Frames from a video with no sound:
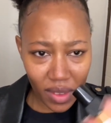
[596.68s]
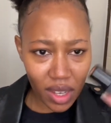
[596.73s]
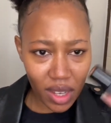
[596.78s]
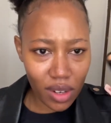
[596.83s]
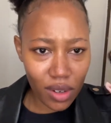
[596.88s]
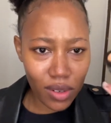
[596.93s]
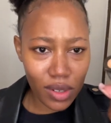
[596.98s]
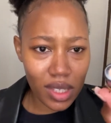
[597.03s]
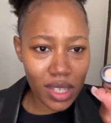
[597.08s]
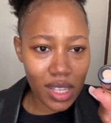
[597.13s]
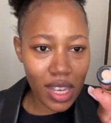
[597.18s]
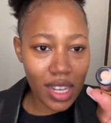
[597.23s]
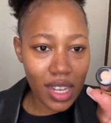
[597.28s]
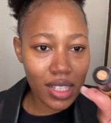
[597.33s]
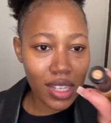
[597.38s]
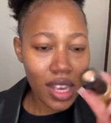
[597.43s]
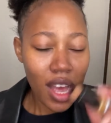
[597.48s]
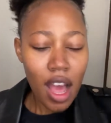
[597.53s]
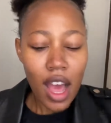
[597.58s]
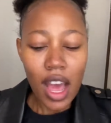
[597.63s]
Nosieta.
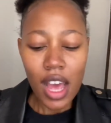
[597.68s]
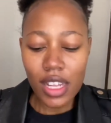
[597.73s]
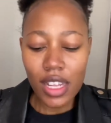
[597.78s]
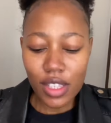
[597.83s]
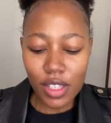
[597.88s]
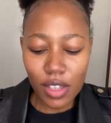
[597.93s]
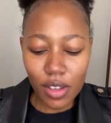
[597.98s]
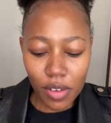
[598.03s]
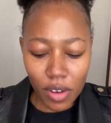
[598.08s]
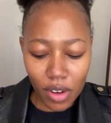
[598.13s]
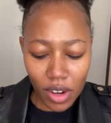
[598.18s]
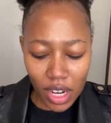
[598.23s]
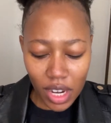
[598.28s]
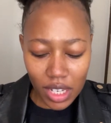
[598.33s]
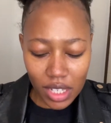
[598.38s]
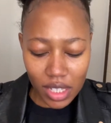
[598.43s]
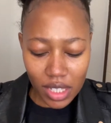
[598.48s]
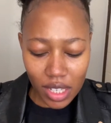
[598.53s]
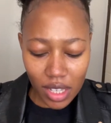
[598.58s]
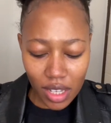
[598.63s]
It's so
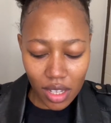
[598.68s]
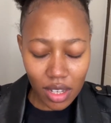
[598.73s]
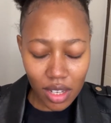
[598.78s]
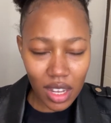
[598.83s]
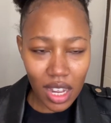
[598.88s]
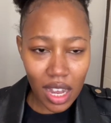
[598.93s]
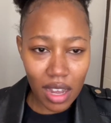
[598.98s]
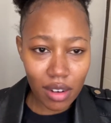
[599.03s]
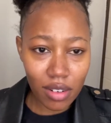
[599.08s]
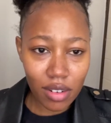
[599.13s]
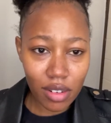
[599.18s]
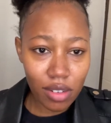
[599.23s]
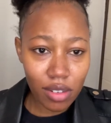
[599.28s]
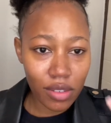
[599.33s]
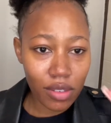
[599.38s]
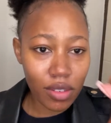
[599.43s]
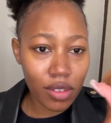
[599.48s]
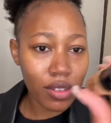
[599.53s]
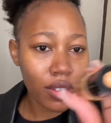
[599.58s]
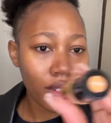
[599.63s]
crazy. I don't
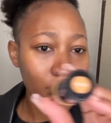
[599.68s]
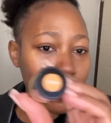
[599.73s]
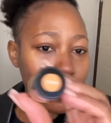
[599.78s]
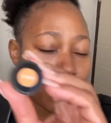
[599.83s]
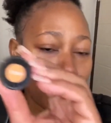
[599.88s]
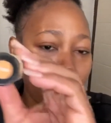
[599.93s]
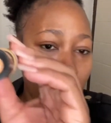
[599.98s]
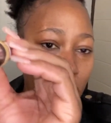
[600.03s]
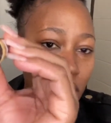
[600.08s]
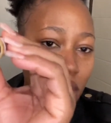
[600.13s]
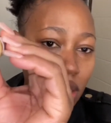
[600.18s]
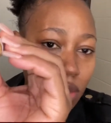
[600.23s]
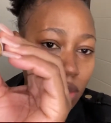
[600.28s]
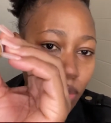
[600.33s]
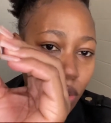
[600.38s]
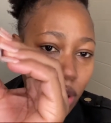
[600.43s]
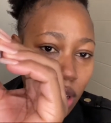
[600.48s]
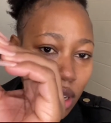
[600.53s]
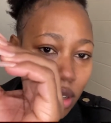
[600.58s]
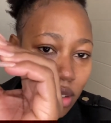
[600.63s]
know if you
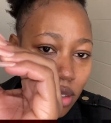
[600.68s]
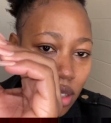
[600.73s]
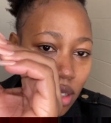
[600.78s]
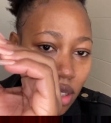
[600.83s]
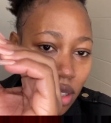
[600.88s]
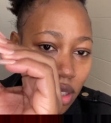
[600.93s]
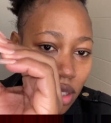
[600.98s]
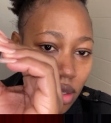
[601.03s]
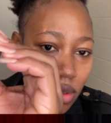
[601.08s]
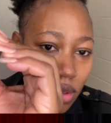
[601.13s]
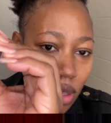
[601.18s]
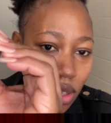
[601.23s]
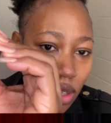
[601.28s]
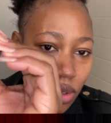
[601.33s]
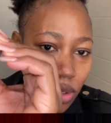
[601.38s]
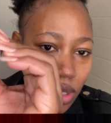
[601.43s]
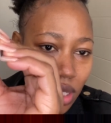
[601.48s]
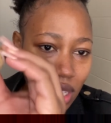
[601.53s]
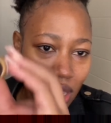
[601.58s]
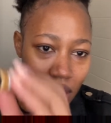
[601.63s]
pronounce it this way,
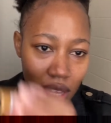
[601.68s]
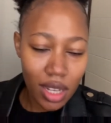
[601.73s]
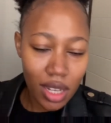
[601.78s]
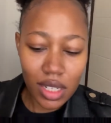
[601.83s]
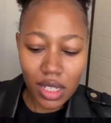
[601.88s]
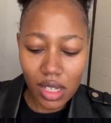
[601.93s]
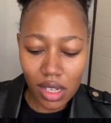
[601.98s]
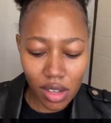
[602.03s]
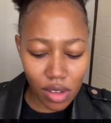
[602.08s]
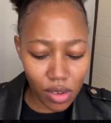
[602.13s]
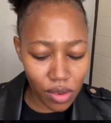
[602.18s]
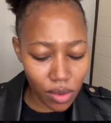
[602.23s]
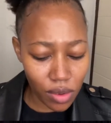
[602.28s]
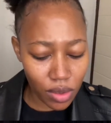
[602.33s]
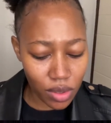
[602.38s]
Nosieta or